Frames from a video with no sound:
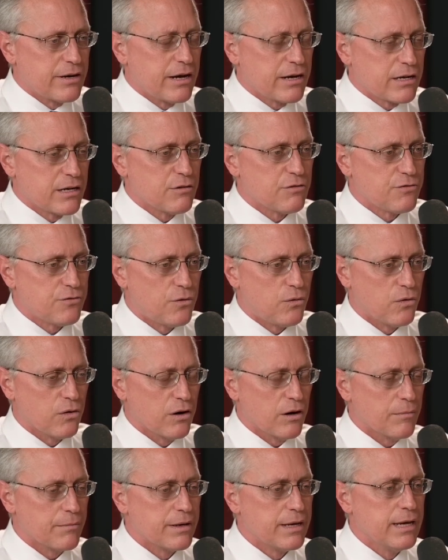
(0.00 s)
not going to
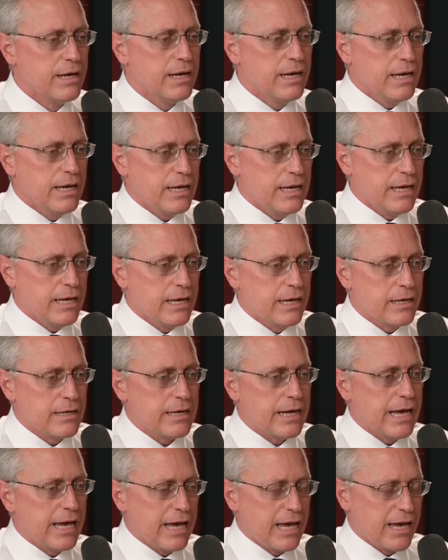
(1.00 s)
form
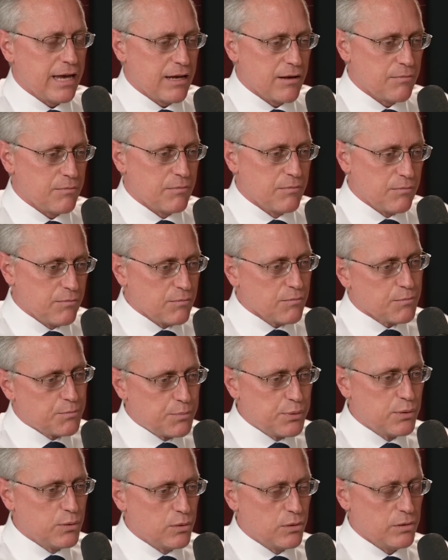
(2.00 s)
in a
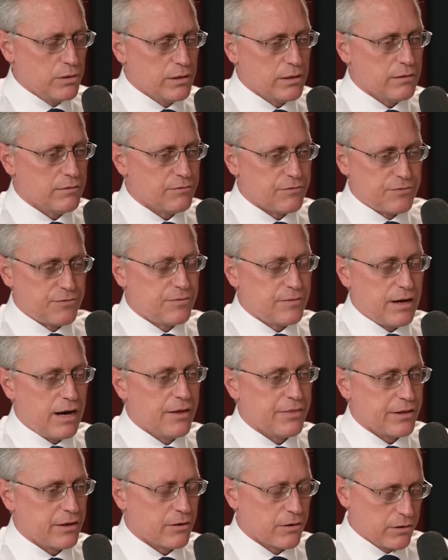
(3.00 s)
pool of
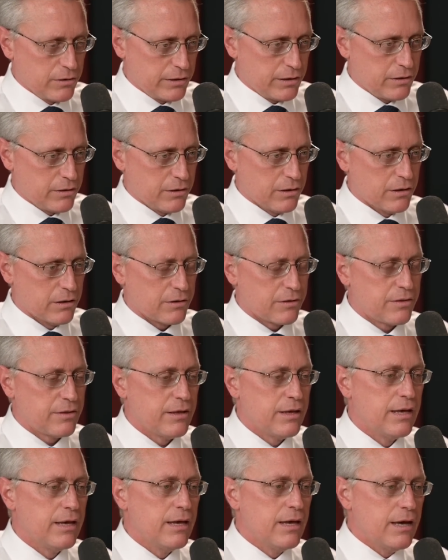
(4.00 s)
on the early Earth.
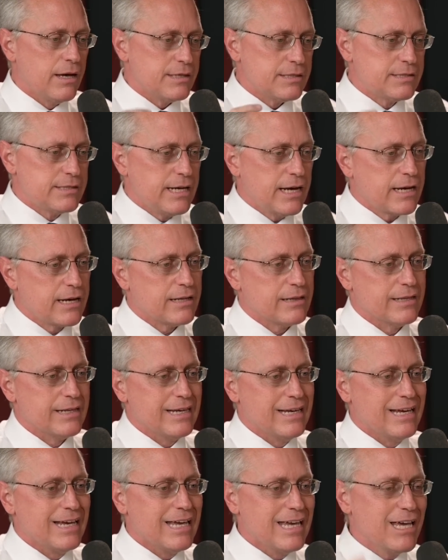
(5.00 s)

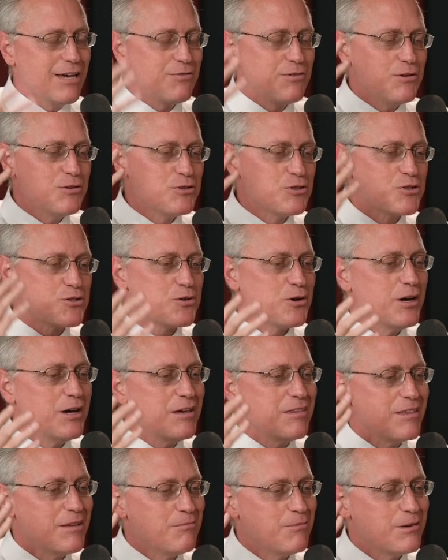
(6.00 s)
Secondly, if you
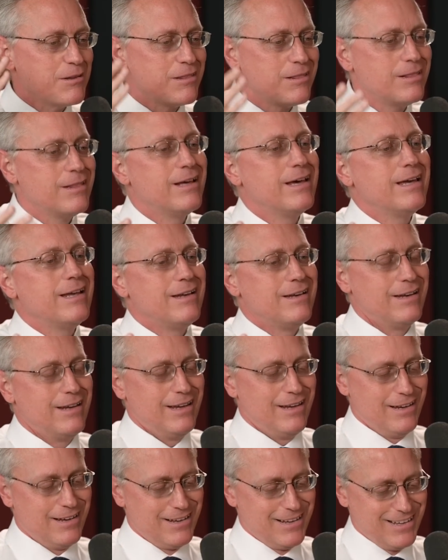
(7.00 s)
strike them with
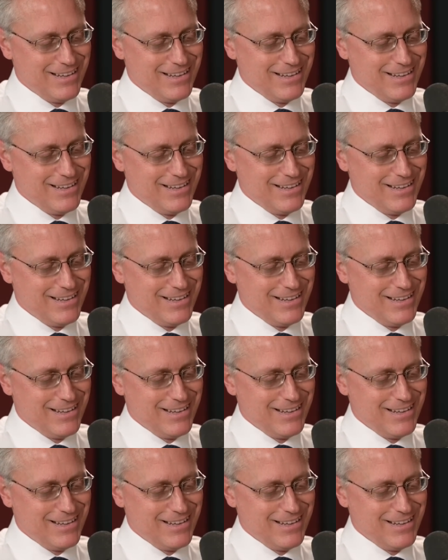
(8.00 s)
lightning,